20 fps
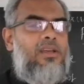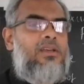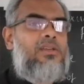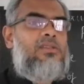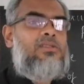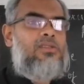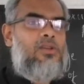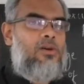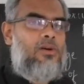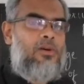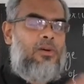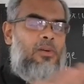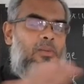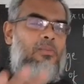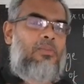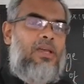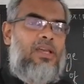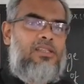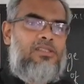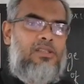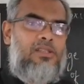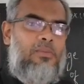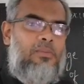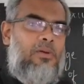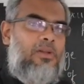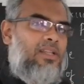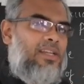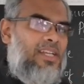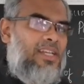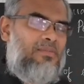So based
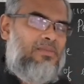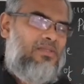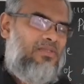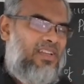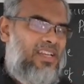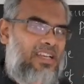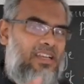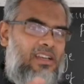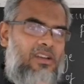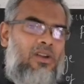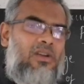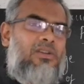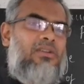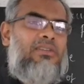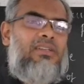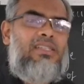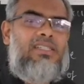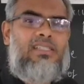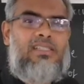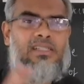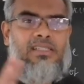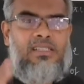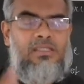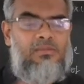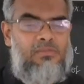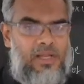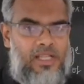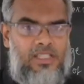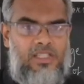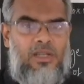upon the text, we need not to discuss
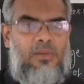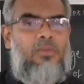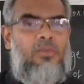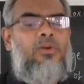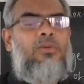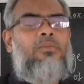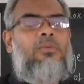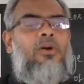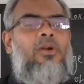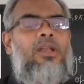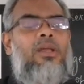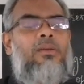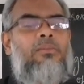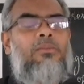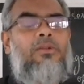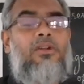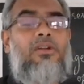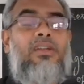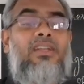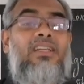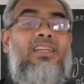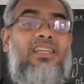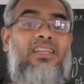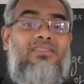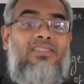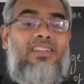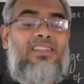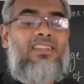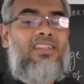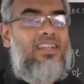much about polyembryony,
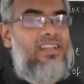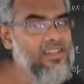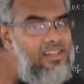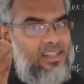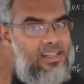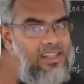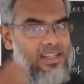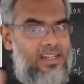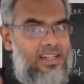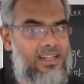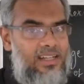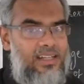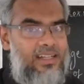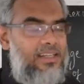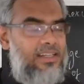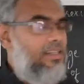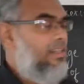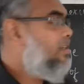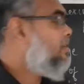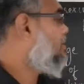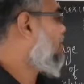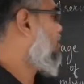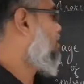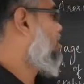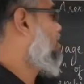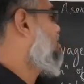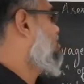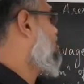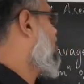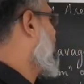even then a little
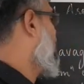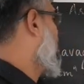knowledge.